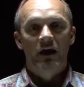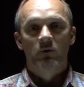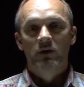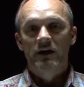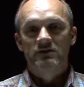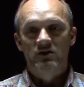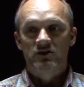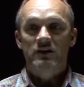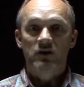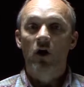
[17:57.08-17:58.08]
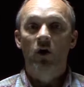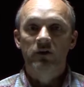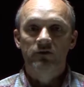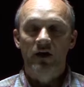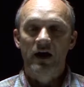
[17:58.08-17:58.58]
really it's
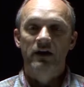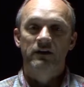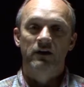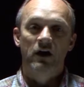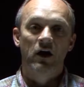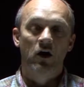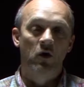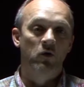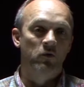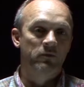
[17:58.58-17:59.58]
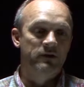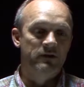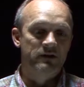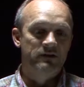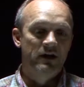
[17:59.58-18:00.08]
hard to find a home
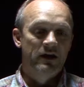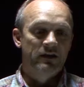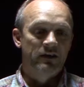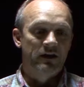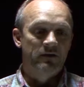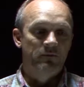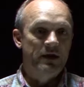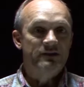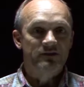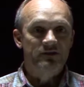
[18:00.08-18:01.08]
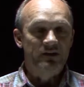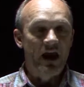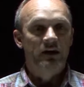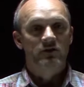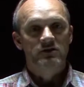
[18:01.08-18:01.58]
that meets the
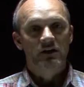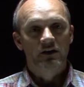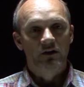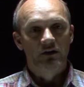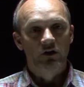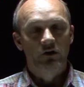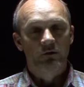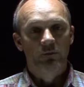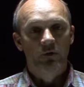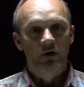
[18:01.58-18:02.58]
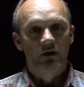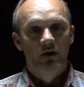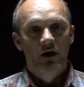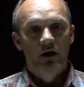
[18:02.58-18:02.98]
standards that you could put